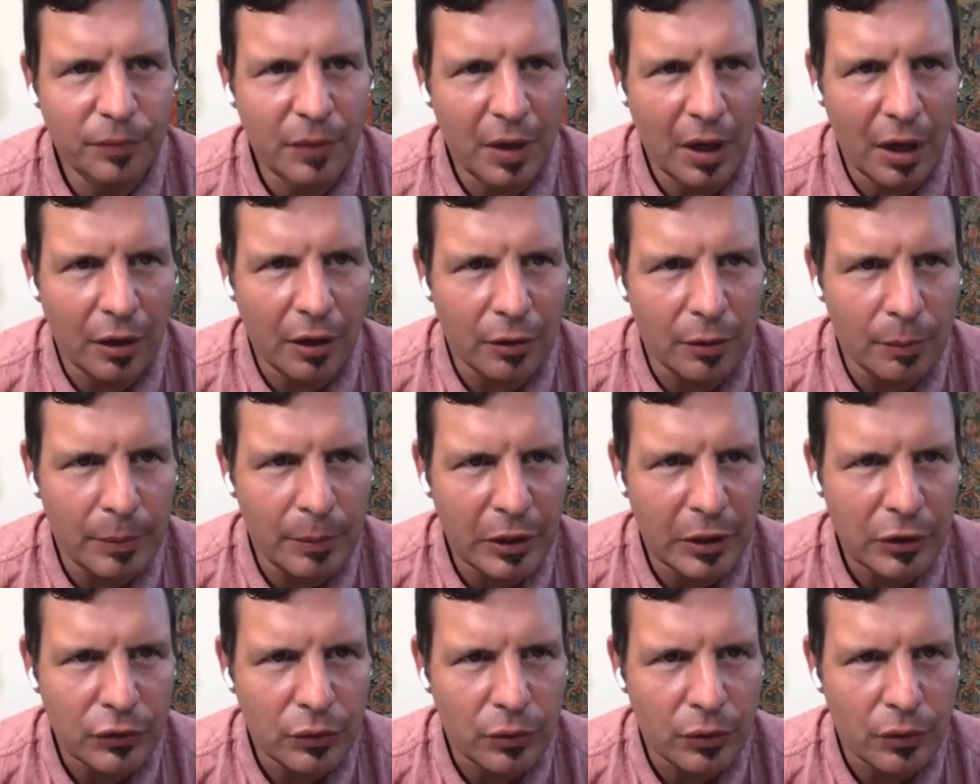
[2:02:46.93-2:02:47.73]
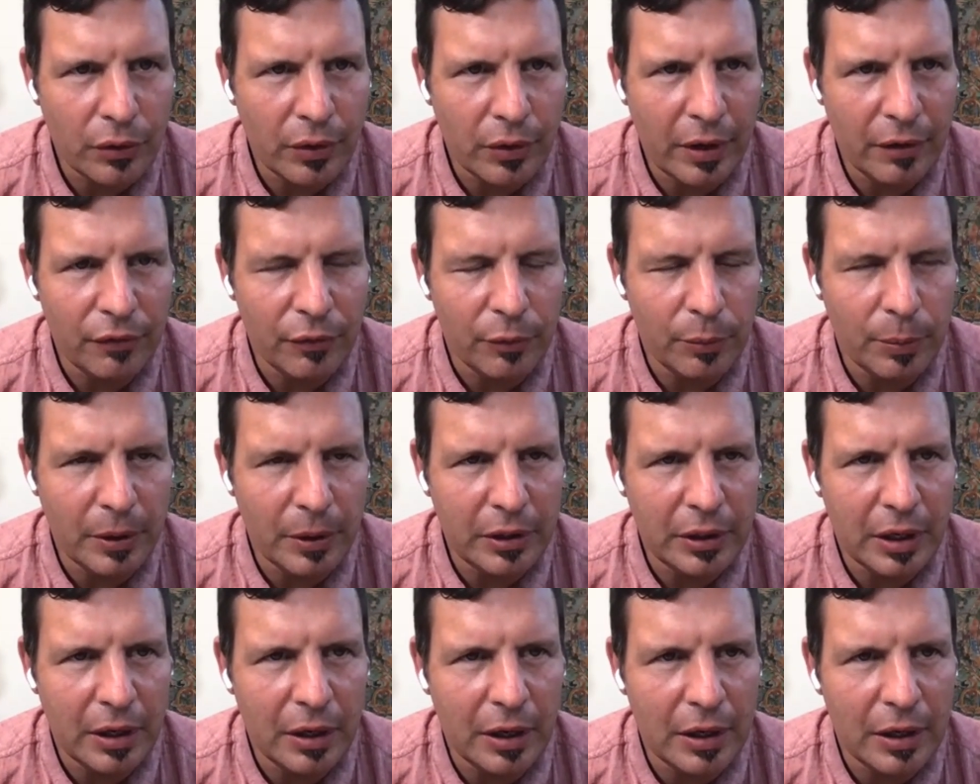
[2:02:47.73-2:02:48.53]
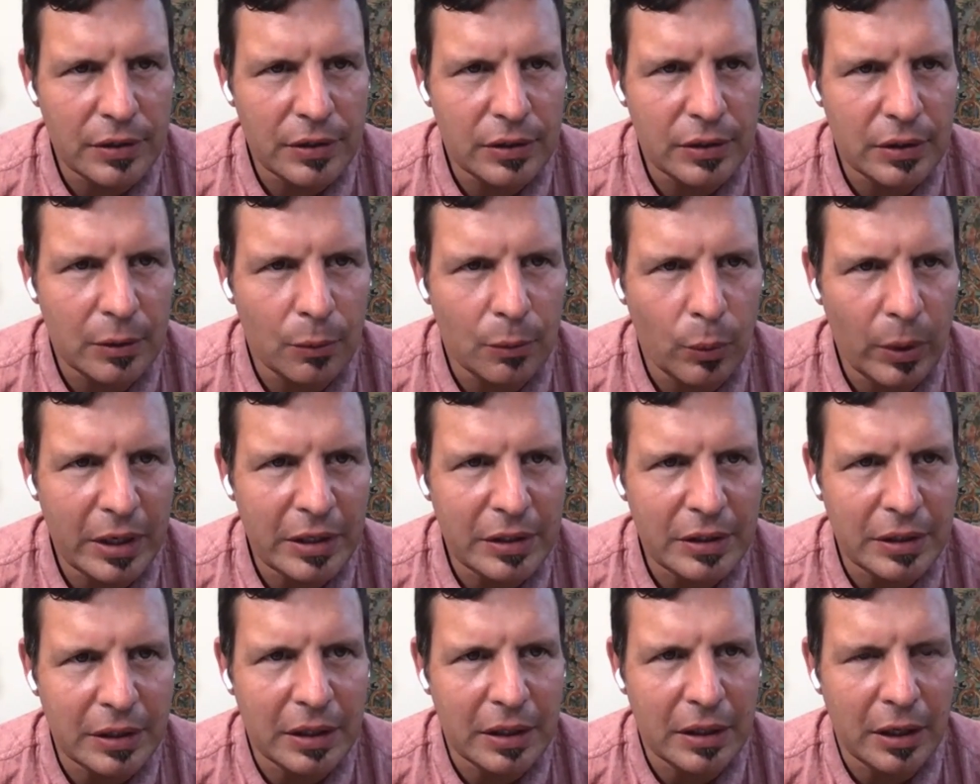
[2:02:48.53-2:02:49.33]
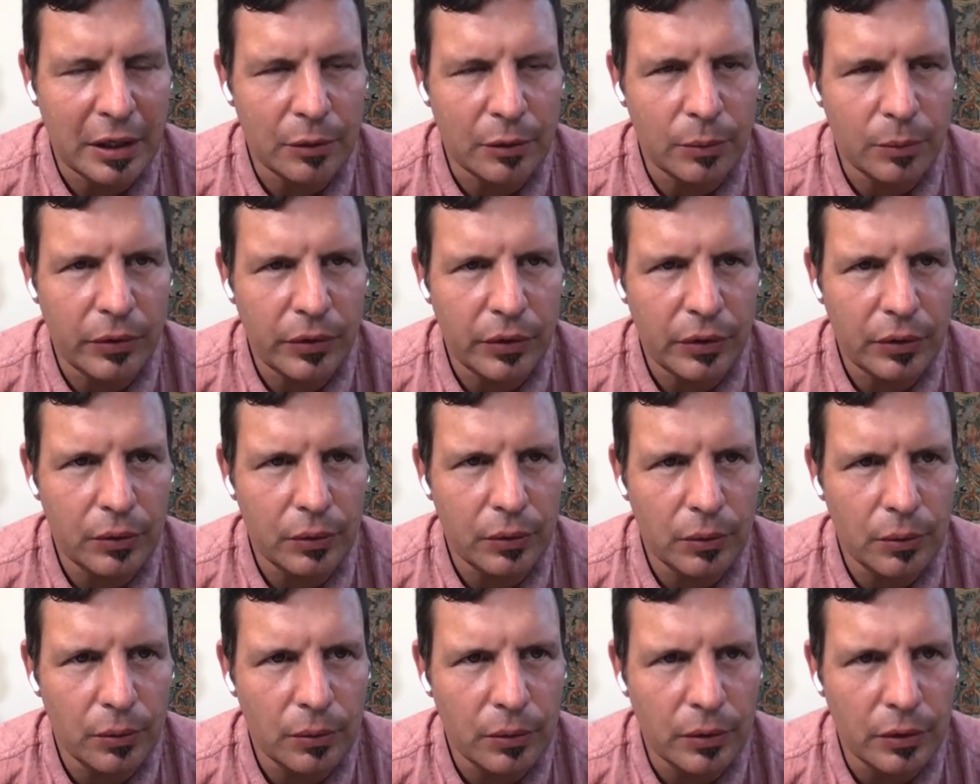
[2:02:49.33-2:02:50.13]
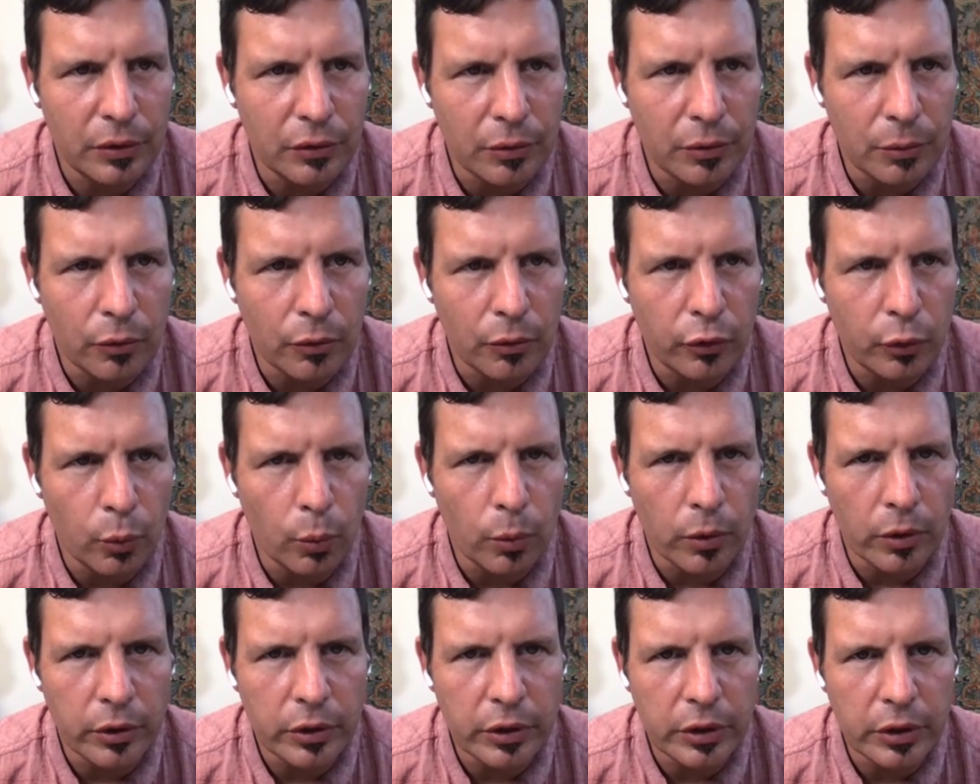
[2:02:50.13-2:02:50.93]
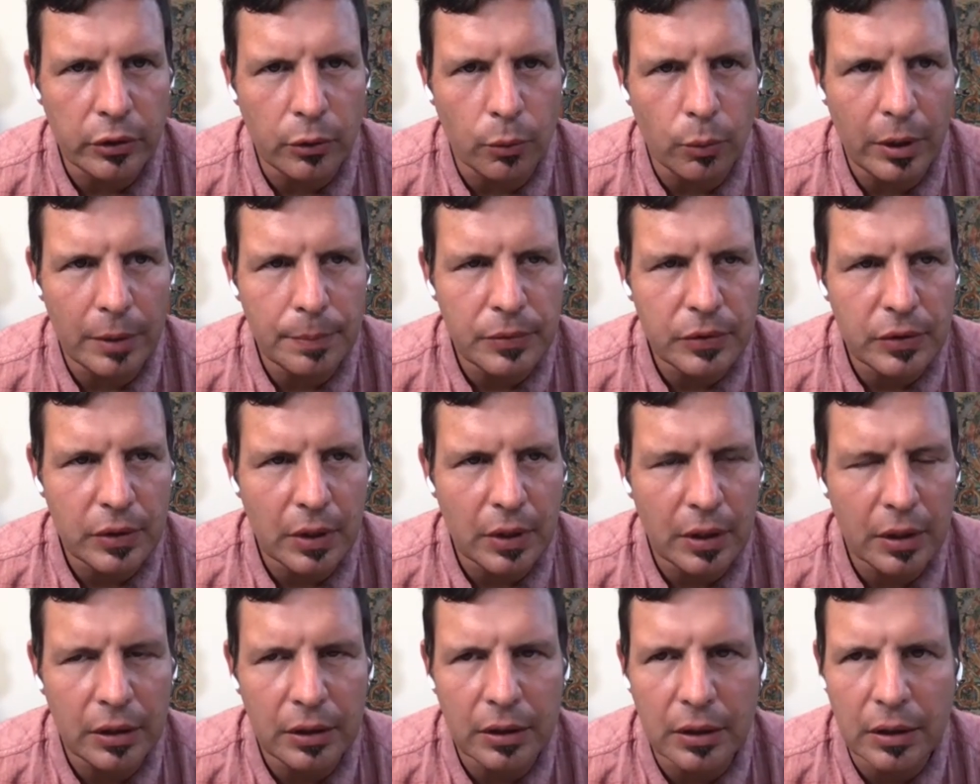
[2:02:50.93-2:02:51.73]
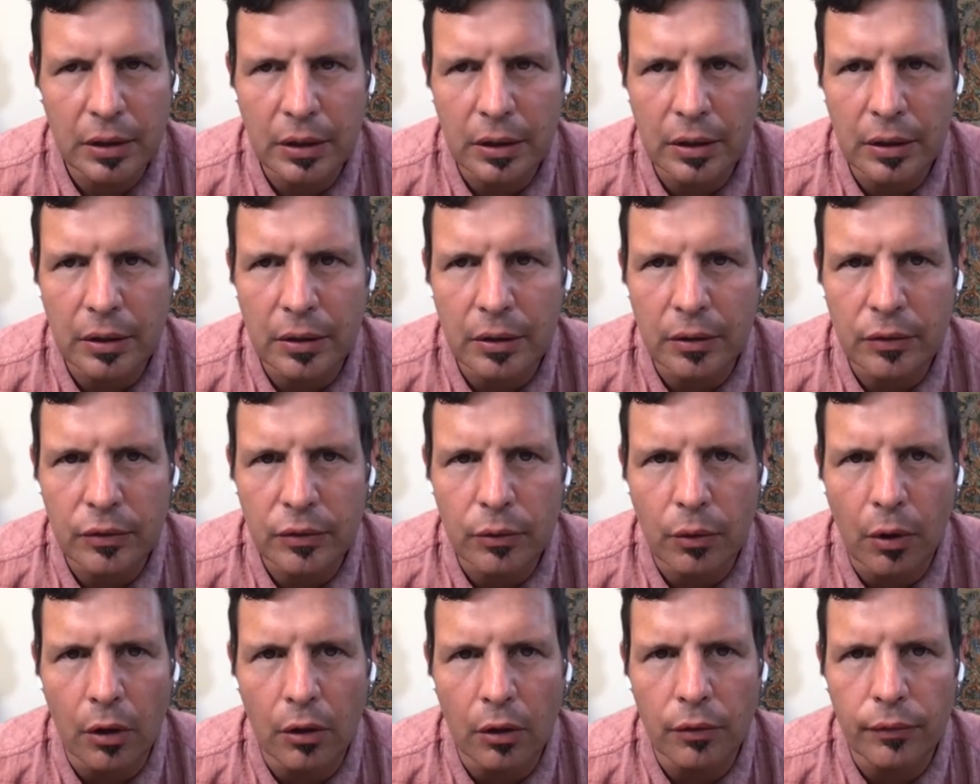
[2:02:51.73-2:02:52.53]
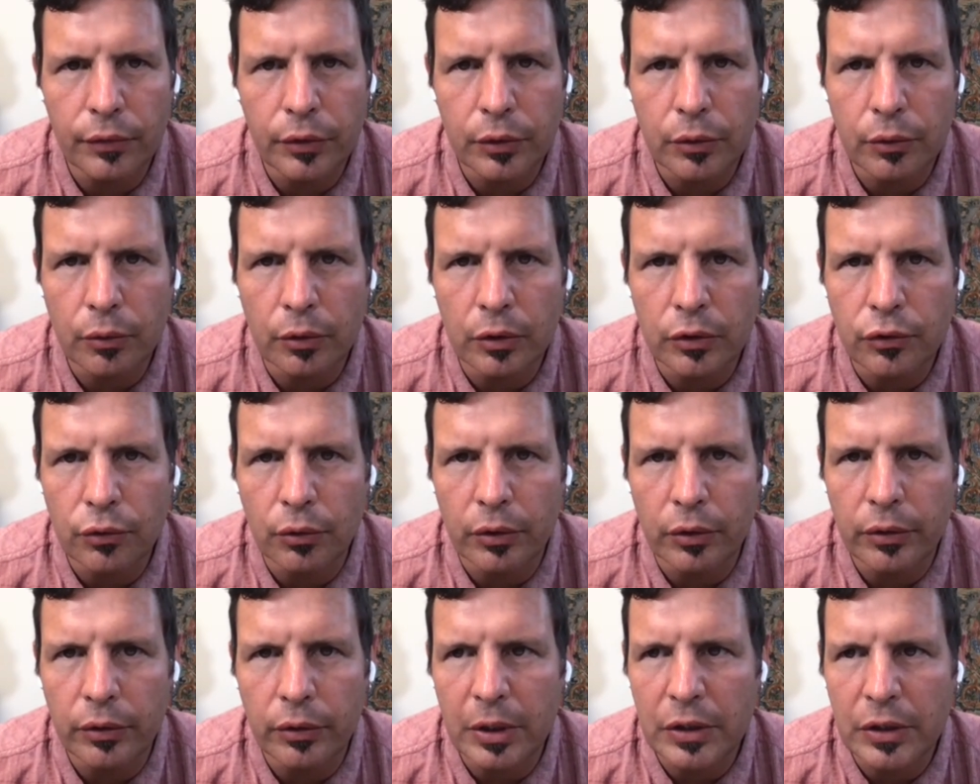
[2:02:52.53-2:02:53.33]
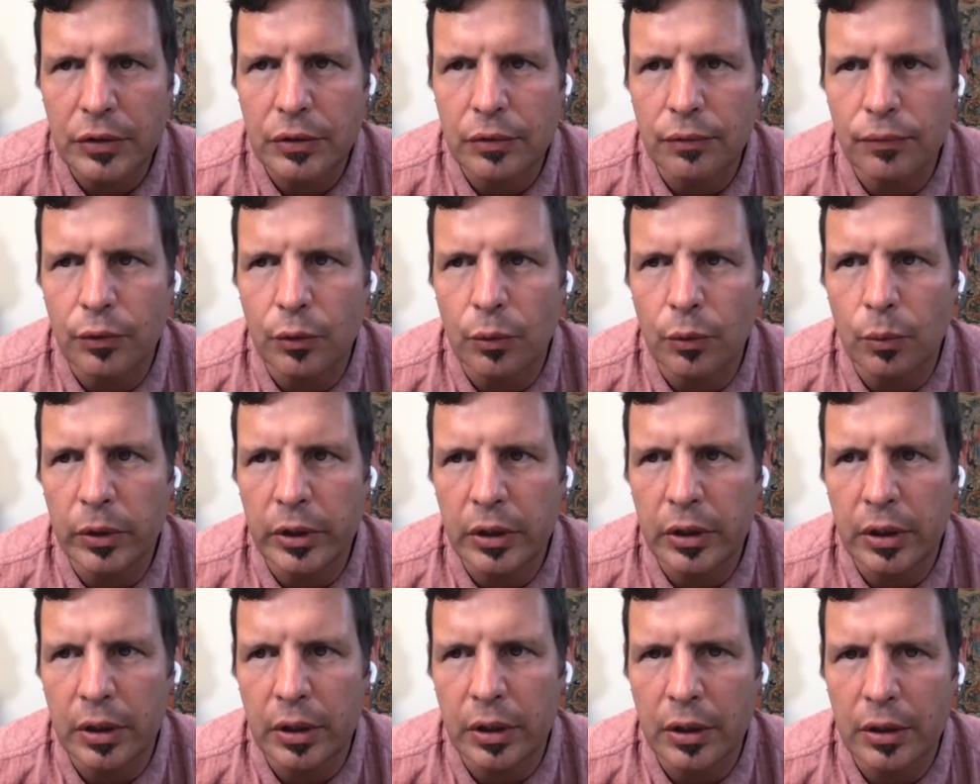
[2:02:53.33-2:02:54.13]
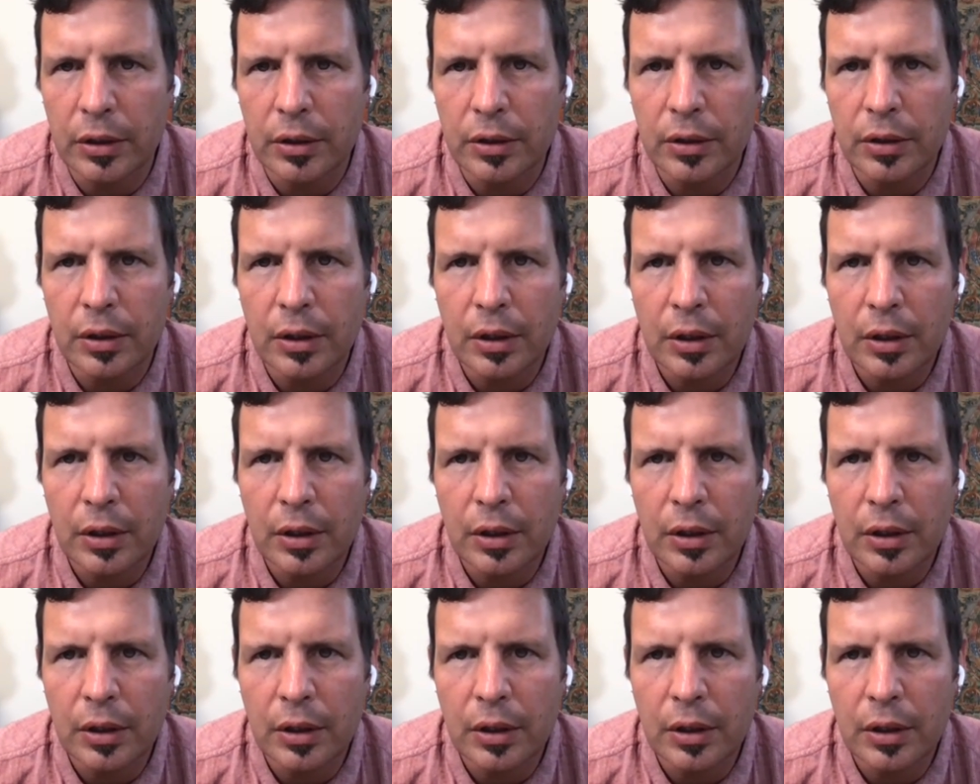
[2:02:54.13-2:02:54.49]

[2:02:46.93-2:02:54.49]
I'll make sure that everybody has a way to connect with you and your work and your website. And to all of you, enjoy the rest of your weekend.